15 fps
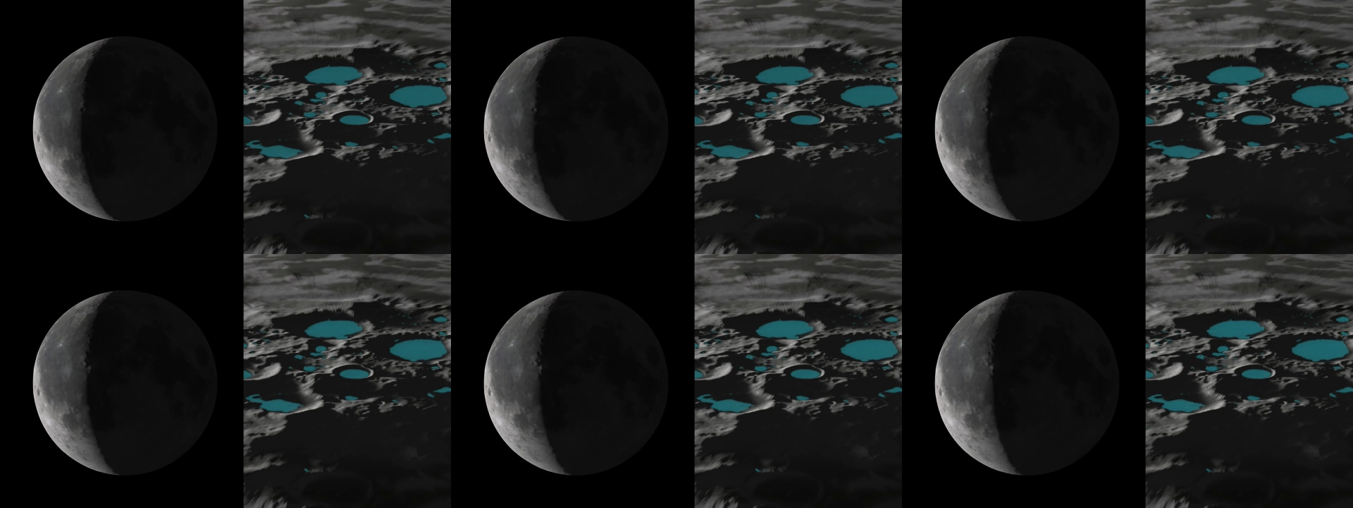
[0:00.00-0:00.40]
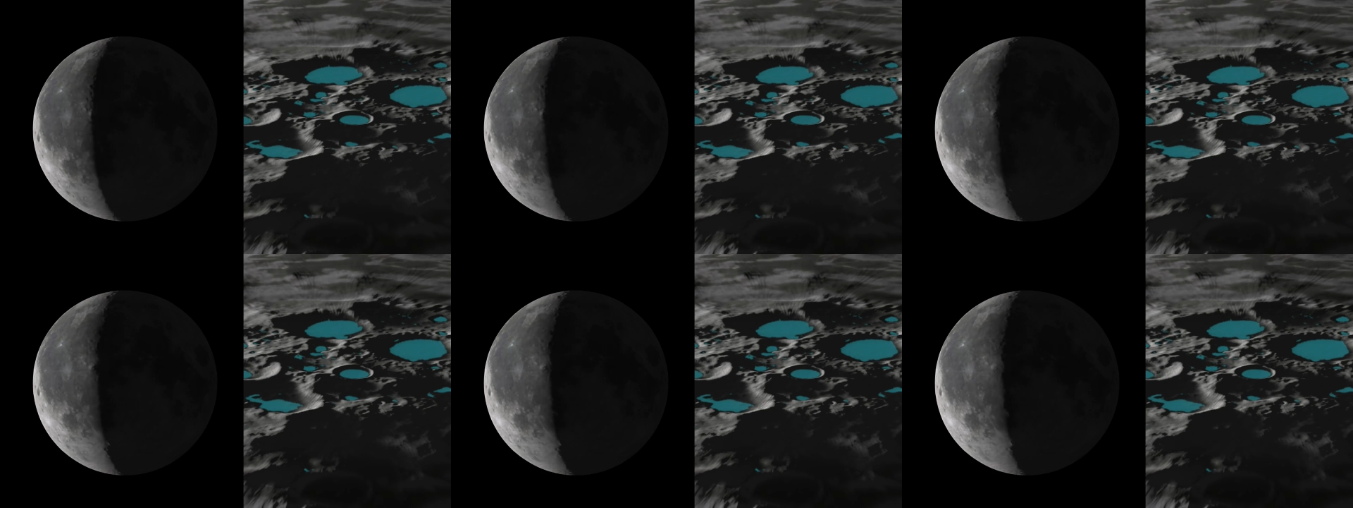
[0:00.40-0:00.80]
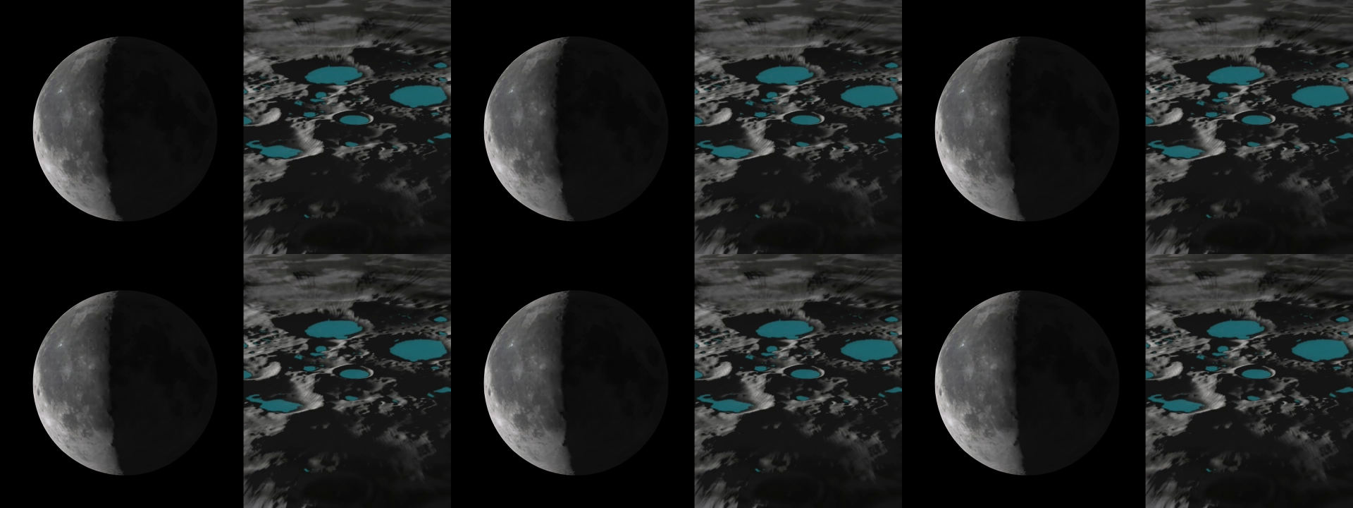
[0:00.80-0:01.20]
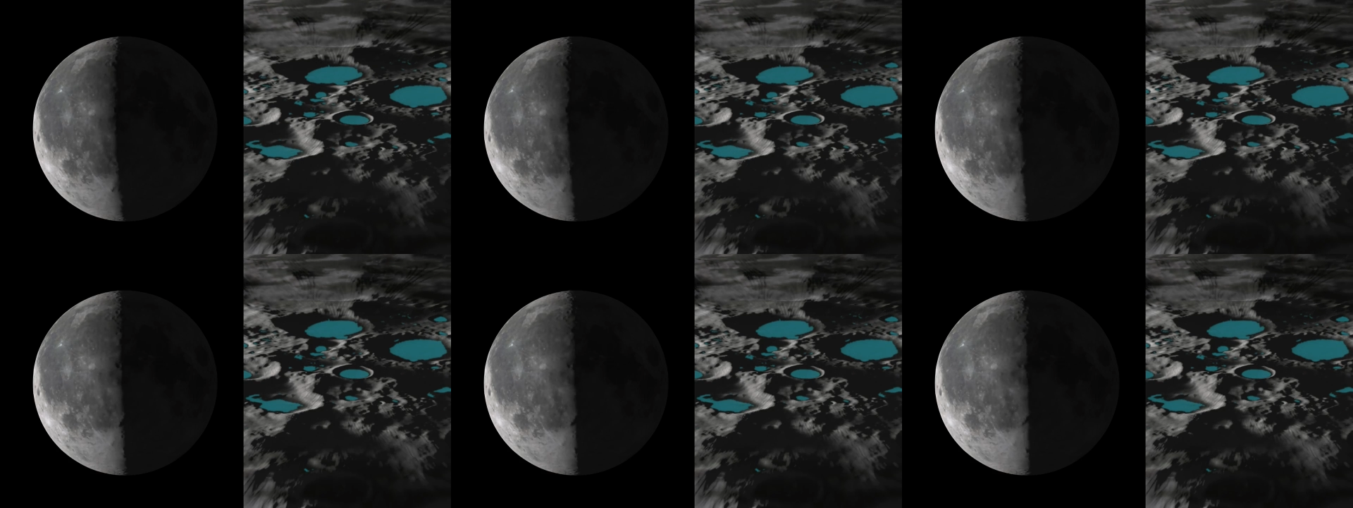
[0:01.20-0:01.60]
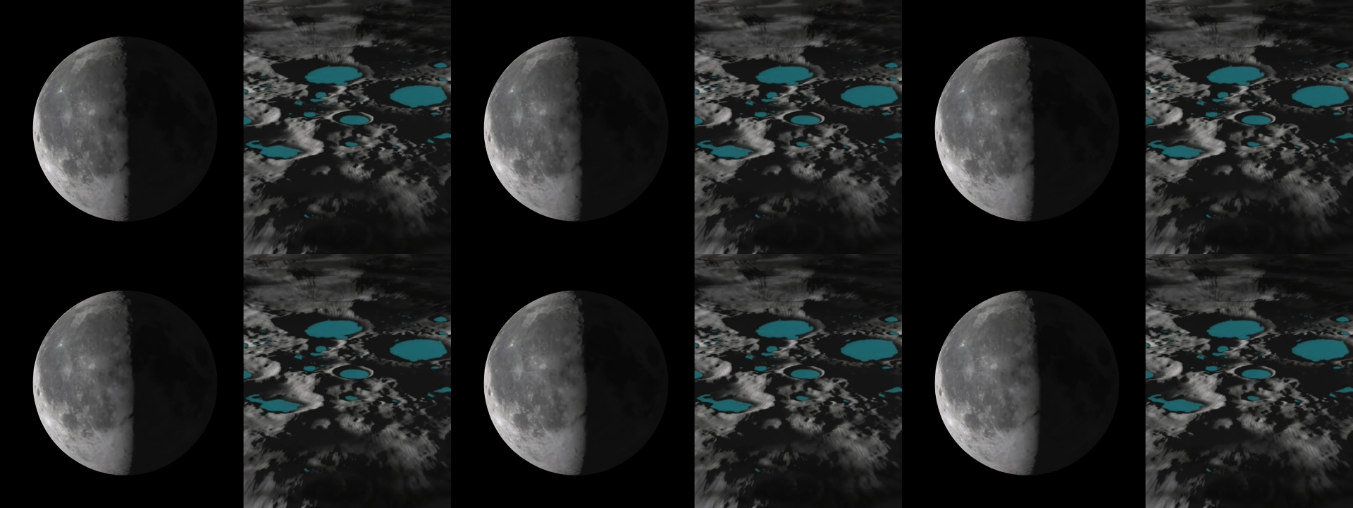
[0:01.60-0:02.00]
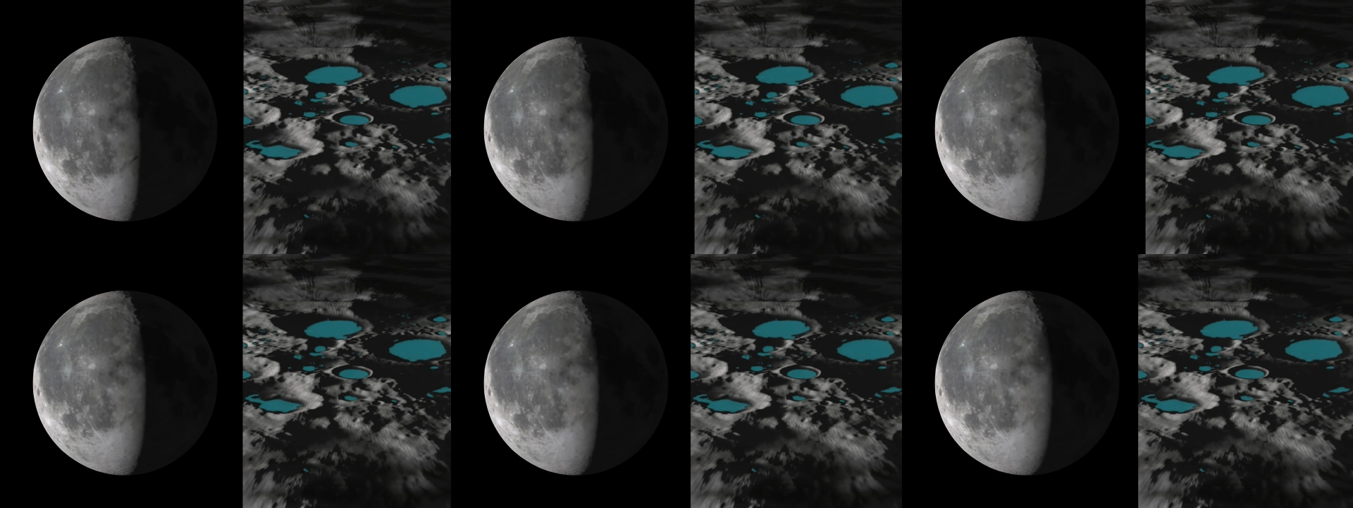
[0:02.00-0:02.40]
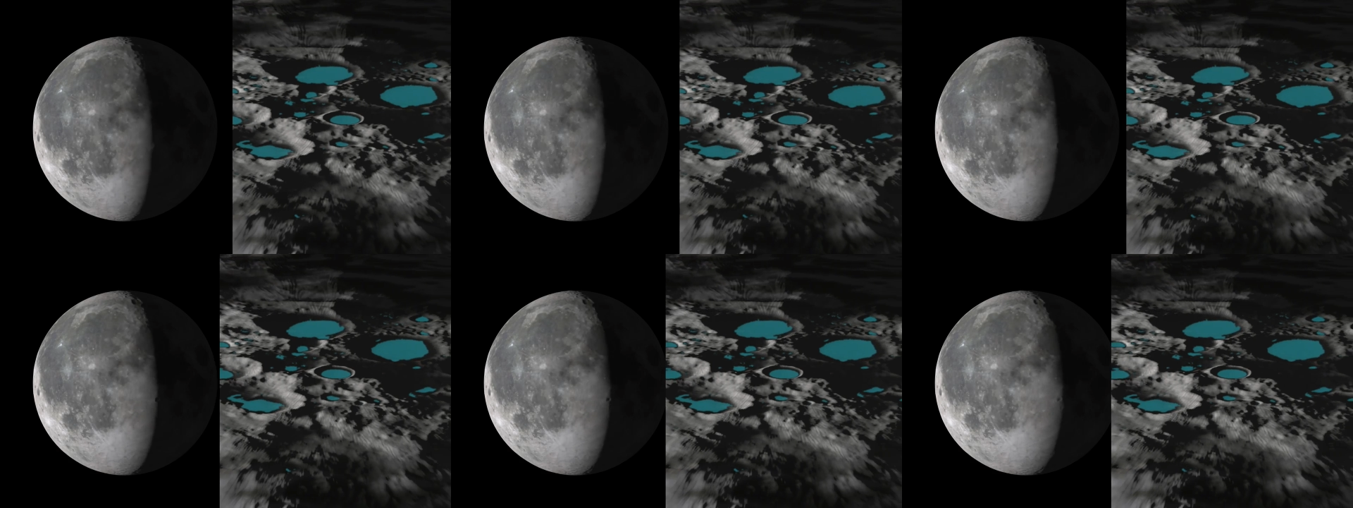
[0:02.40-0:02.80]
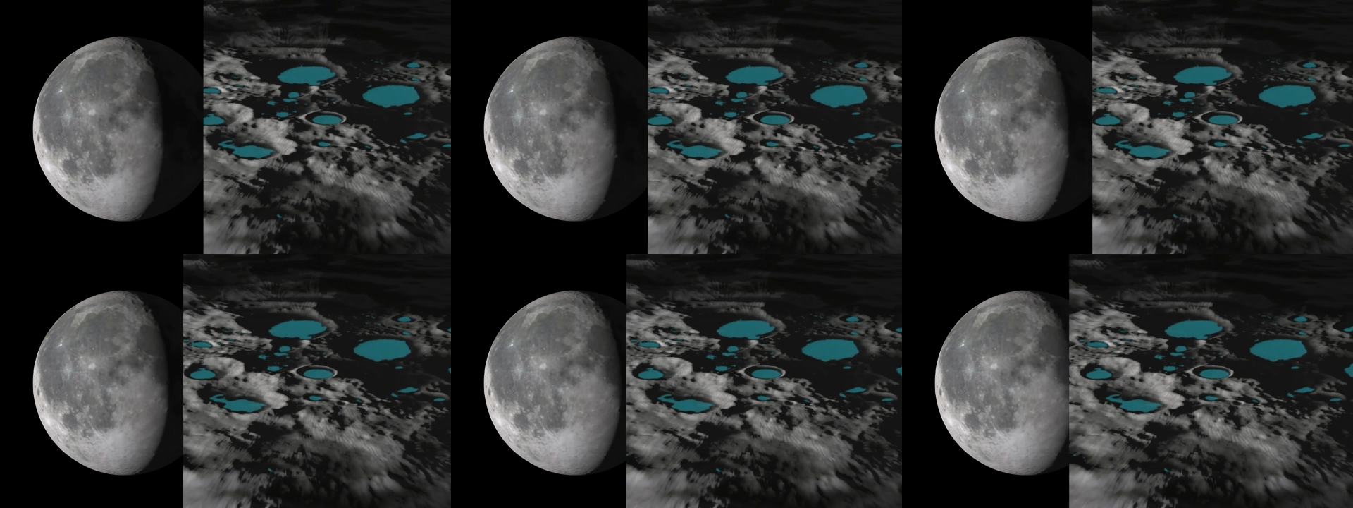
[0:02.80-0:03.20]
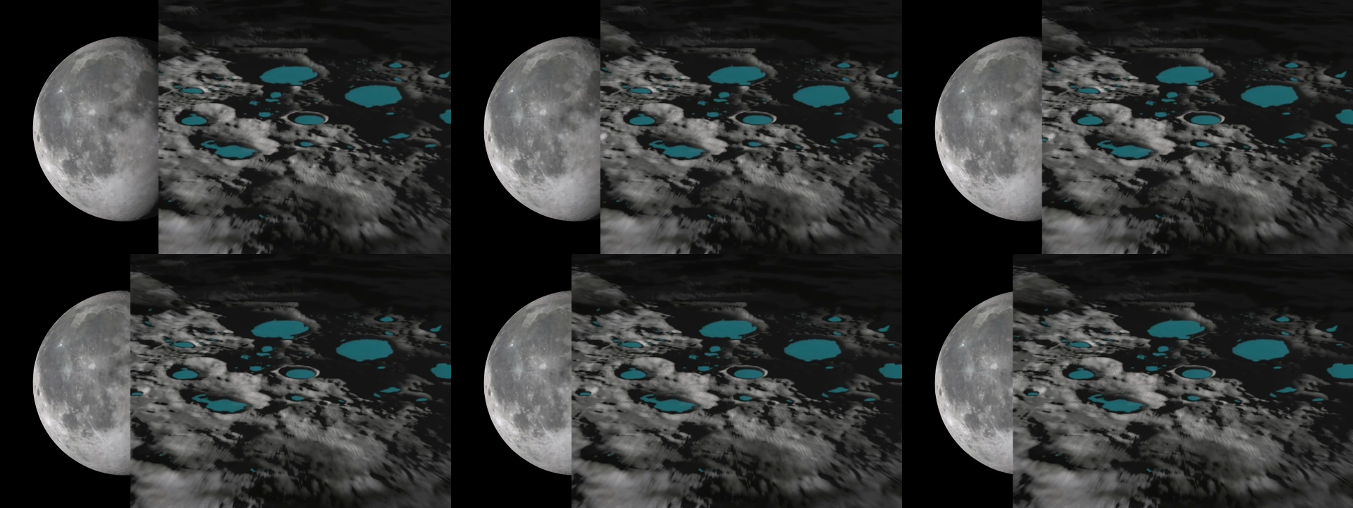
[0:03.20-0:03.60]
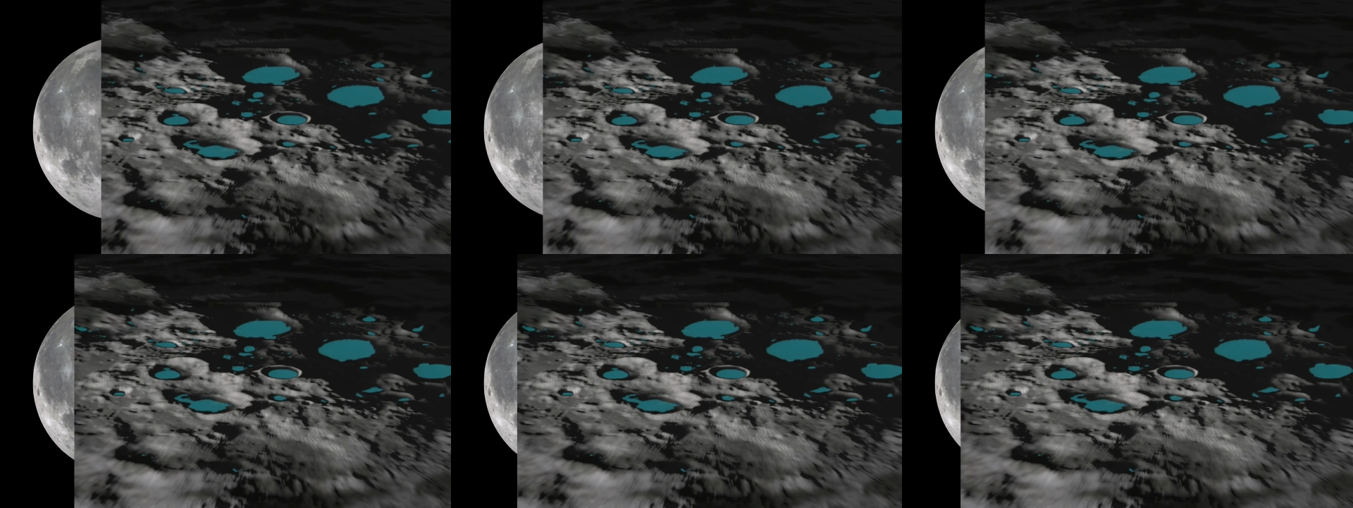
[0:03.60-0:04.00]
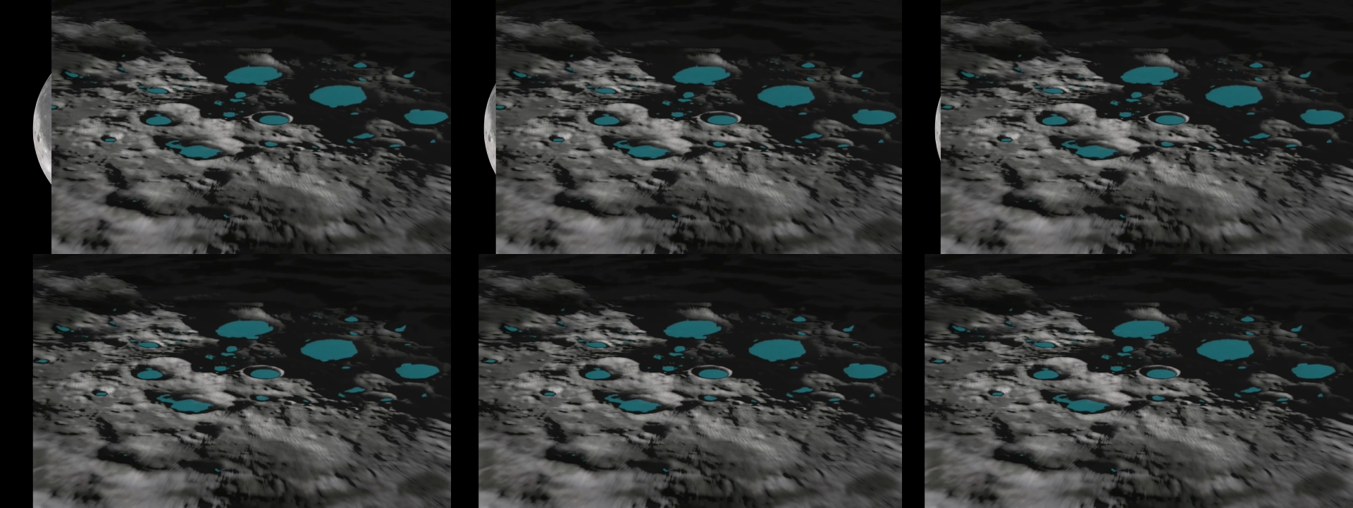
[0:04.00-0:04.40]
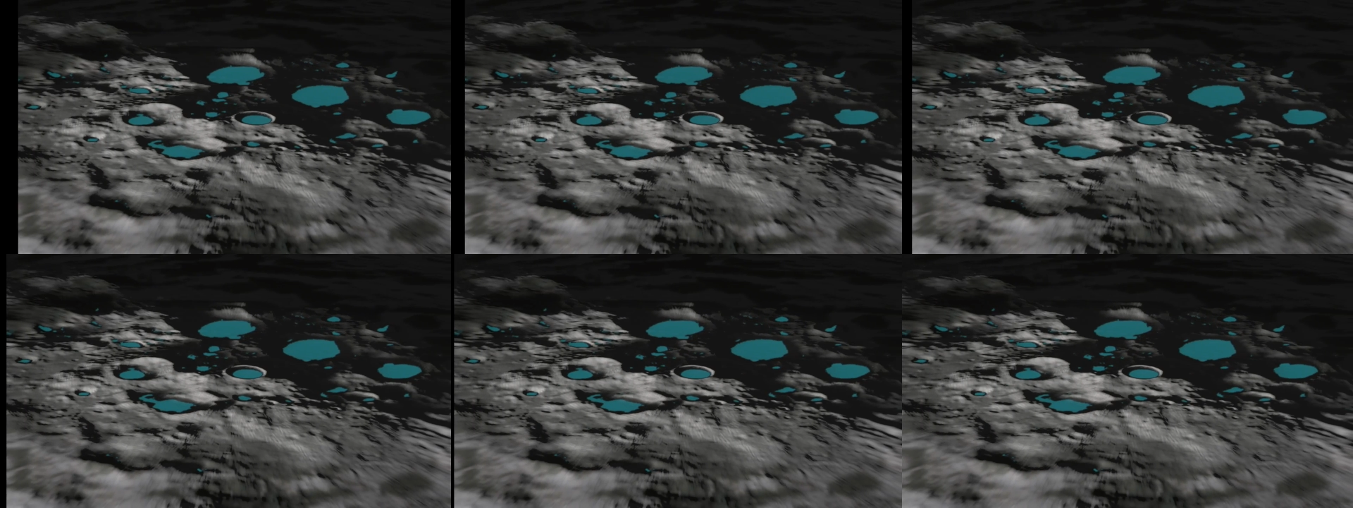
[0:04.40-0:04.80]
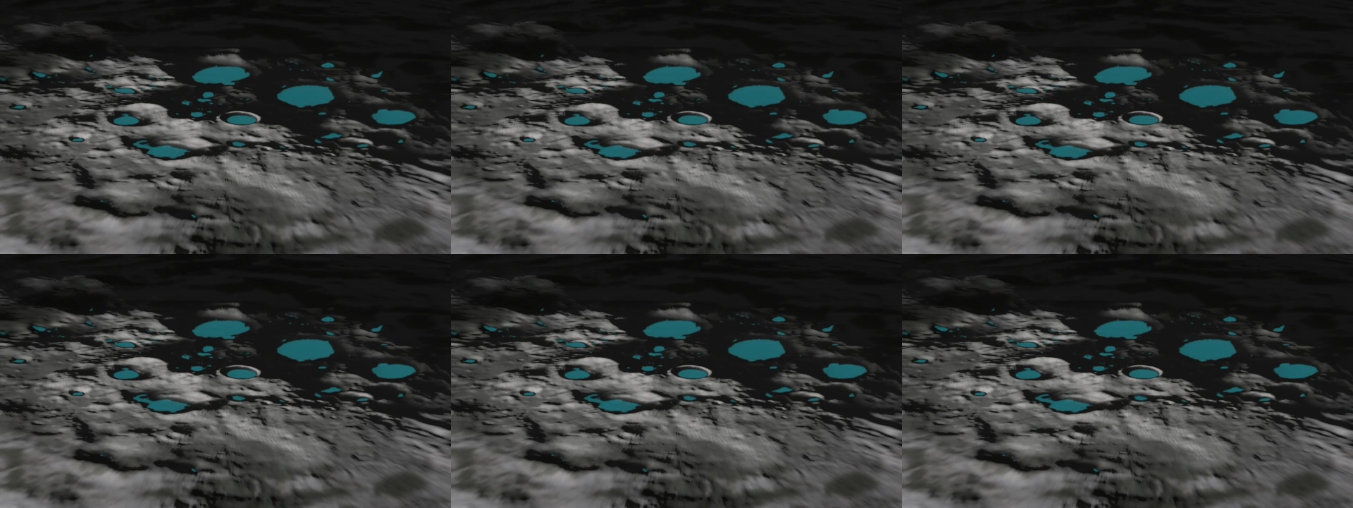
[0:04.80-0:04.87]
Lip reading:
Nobody's mouth can be seen.